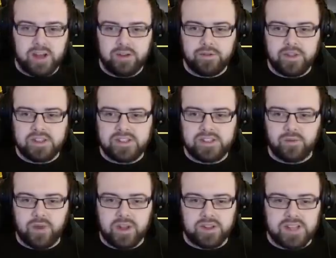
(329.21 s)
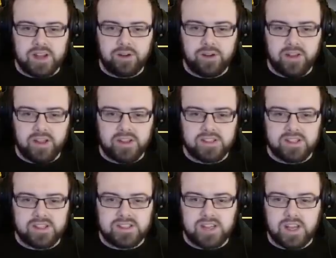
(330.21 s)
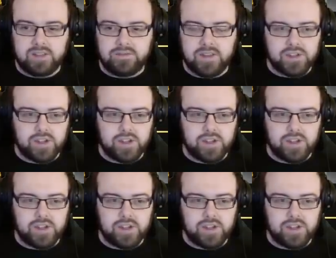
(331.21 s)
I don't think this is a real town, I think this is entirely